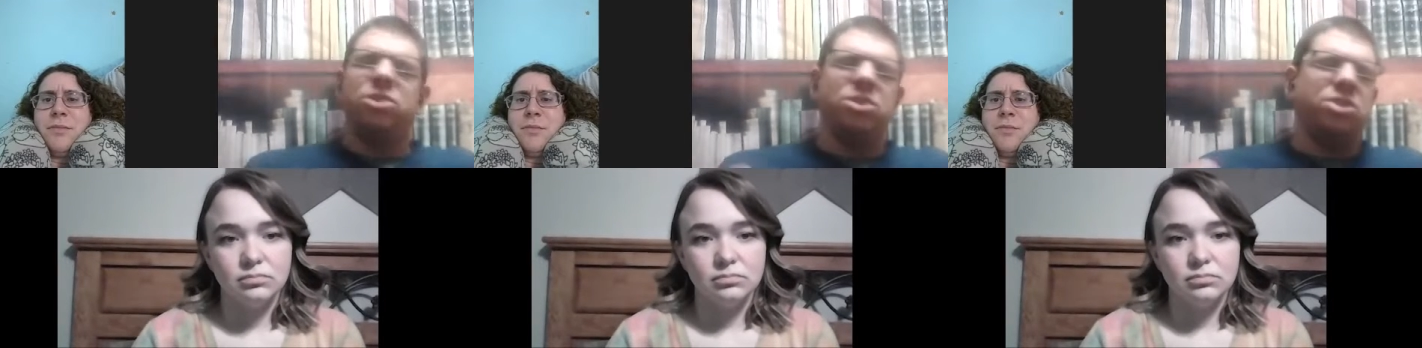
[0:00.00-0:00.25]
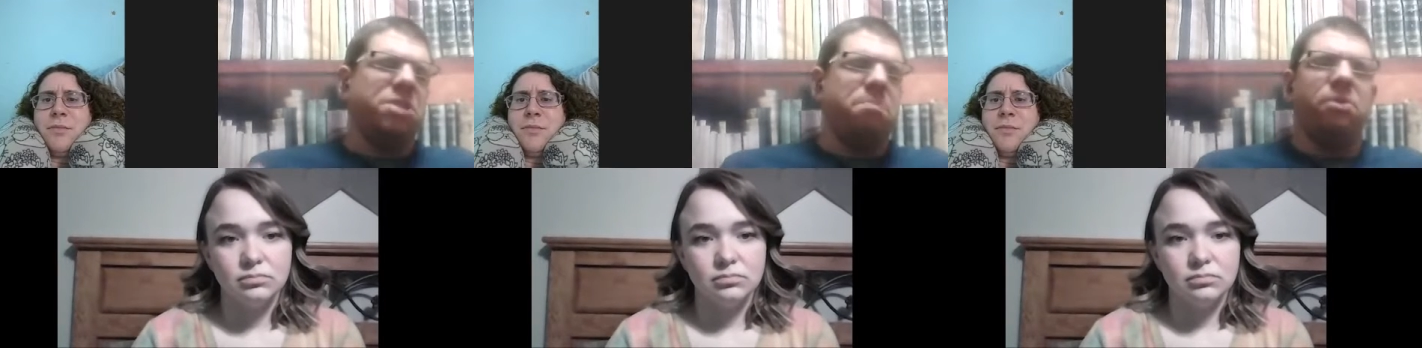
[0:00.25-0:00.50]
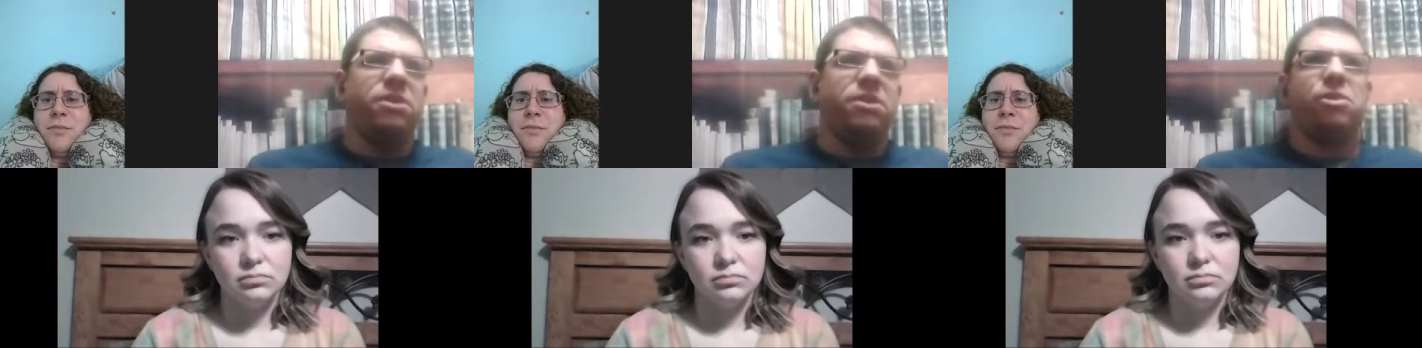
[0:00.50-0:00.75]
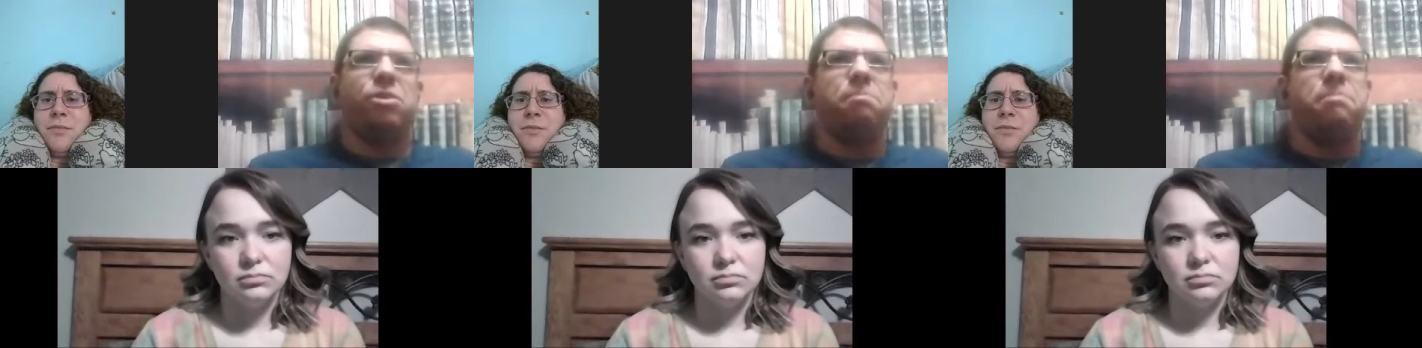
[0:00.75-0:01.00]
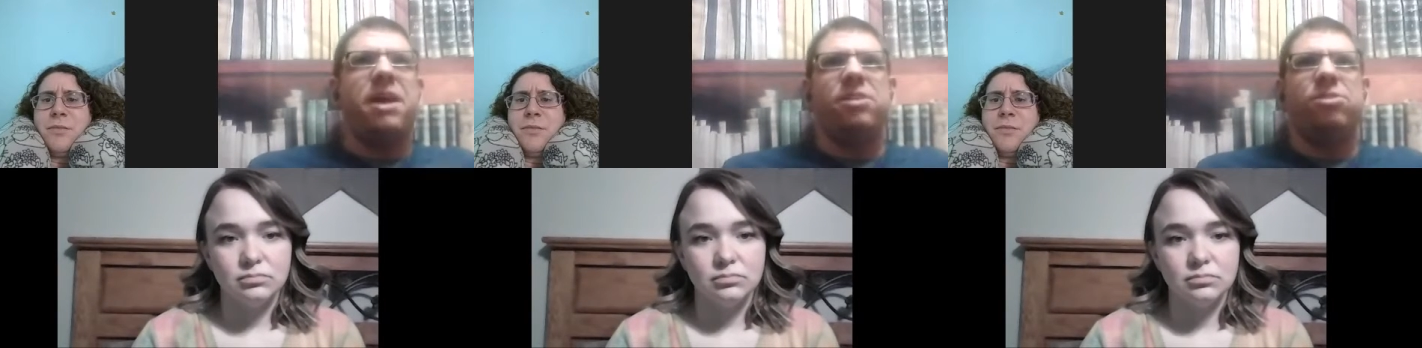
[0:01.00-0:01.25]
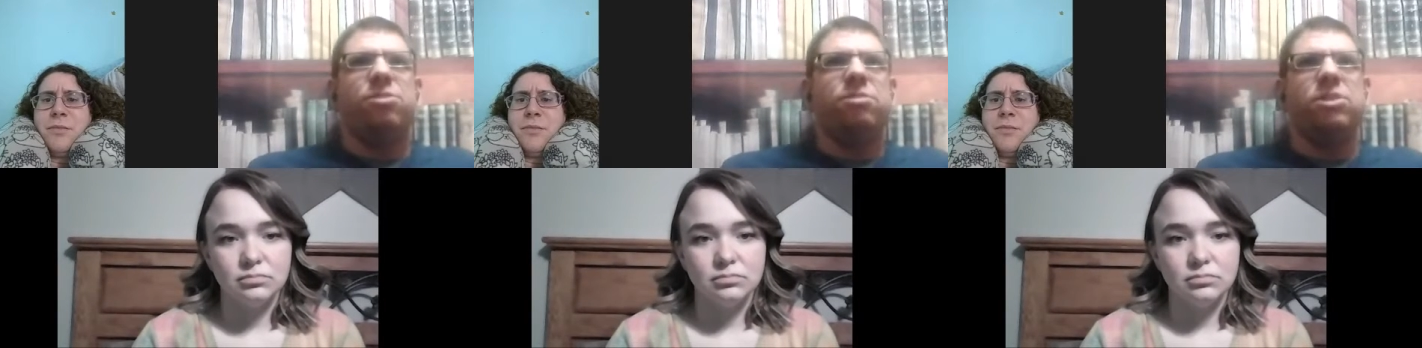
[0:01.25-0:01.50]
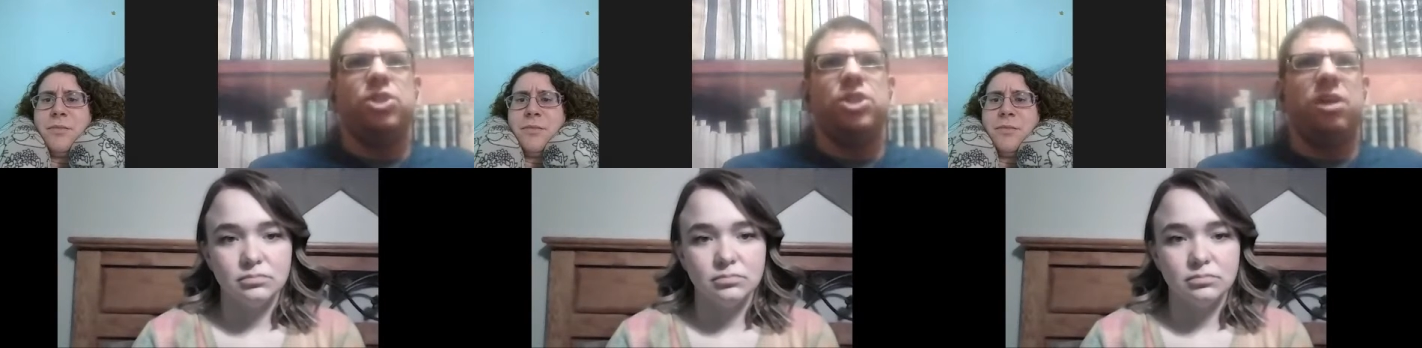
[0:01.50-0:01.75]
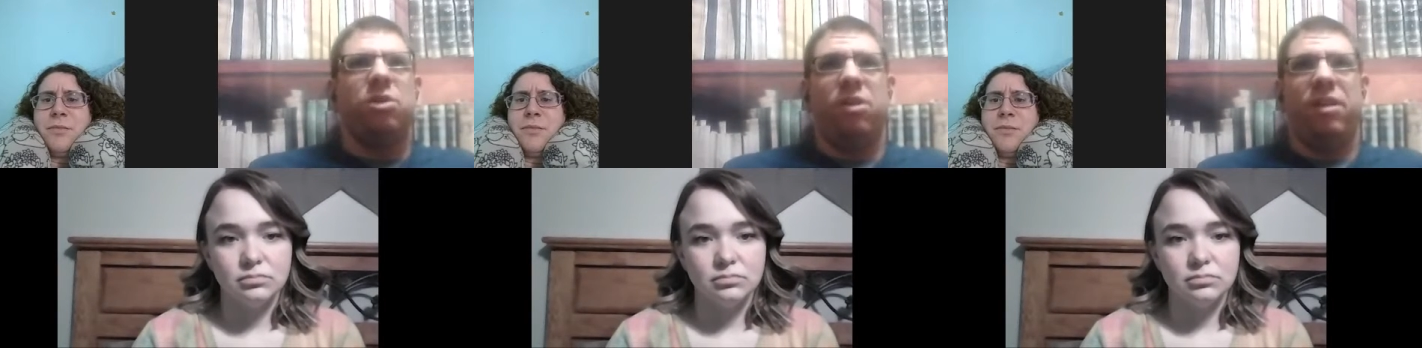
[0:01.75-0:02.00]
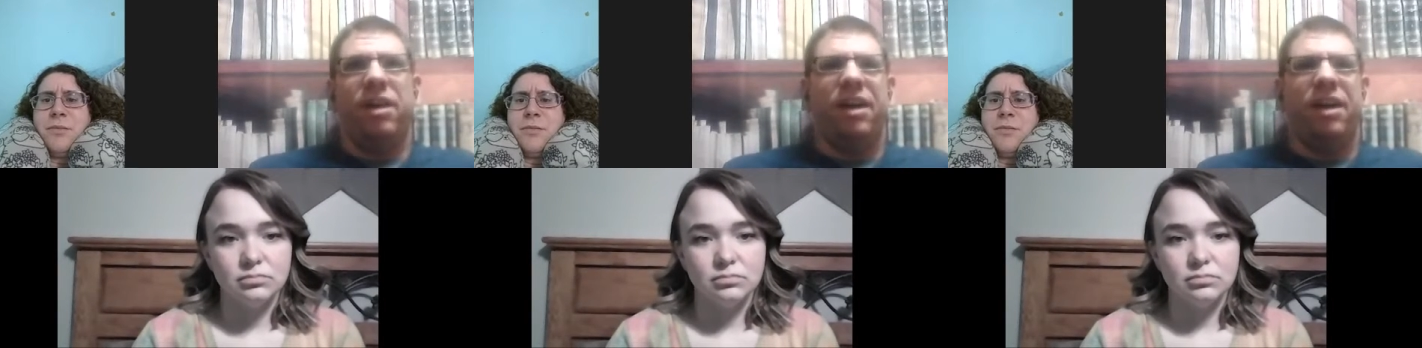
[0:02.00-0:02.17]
Speaker 1: Just the political banter in general,